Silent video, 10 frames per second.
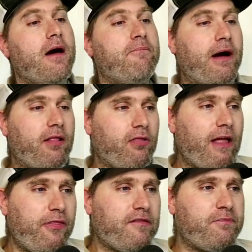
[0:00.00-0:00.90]
But
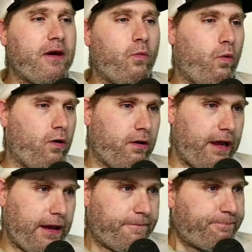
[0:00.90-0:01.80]
let this be a
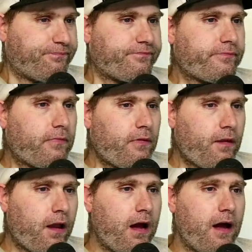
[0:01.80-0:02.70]
warning.
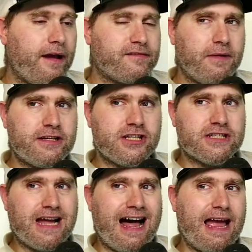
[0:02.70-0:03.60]
Uh, as much
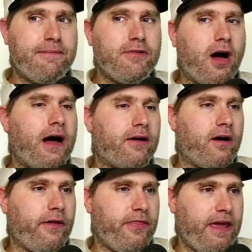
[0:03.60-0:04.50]
as I'm not
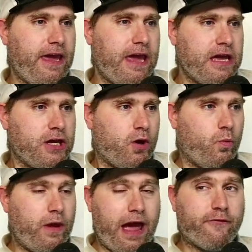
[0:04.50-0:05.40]
on the
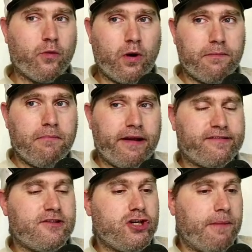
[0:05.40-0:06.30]
we, everyone
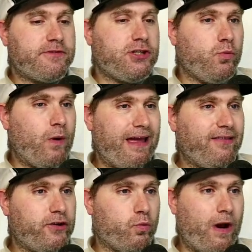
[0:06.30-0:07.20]
must jump to
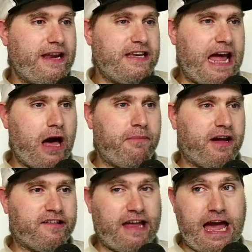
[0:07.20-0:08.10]
Wayland right now
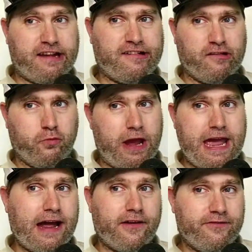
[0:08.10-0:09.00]
because X is way
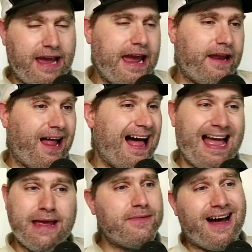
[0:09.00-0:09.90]
out of date,
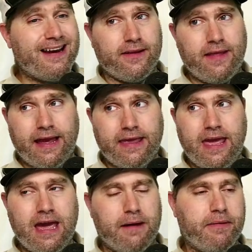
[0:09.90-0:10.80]
I am not in that
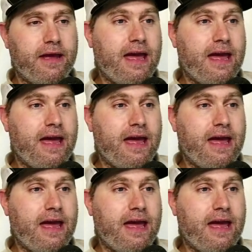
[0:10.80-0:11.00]
camp.